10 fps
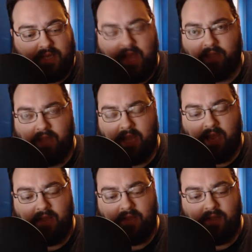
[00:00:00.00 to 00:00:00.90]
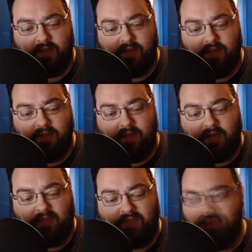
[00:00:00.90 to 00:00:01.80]
Kaylee,
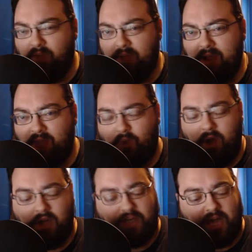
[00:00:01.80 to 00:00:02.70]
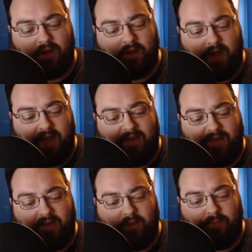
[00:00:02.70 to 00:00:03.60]
I think we have Wash. I don't know. I've
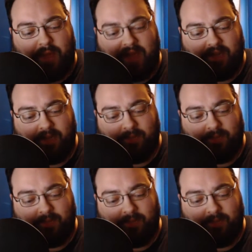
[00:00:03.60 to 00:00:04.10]
got to go back and